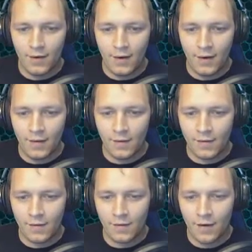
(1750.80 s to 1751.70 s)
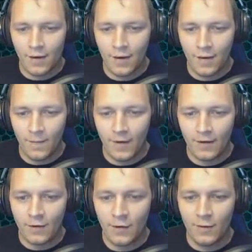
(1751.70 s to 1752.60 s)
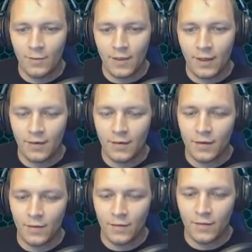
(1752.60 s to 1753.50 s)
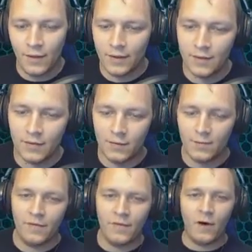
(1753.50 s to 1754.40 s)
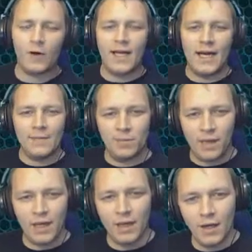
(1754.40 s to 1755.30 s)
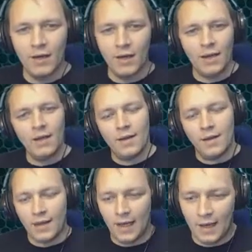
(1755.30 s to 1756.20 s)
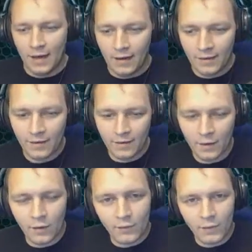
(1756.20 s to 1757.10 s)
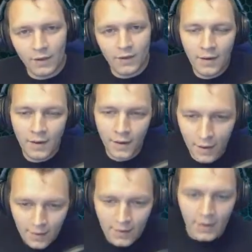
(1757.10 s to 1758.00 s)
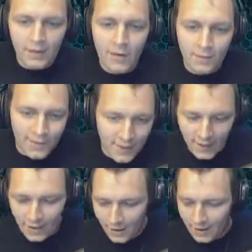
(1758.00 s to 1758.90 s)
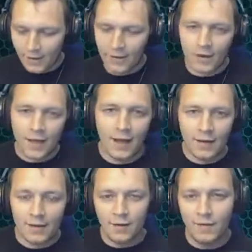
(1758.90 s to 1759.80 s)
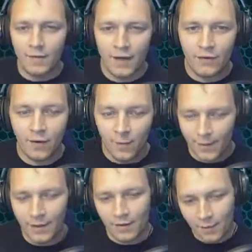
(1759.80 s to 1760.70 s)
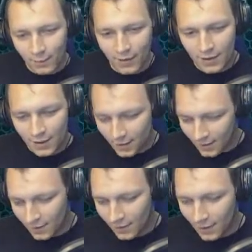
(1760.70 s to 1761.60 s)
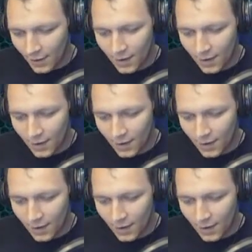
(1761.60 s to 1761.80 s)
Yes, it's gonna be, the universe is gonna be 4 times bigger than the old one, and it's gonna be set in the galaxy of Andromeda, which is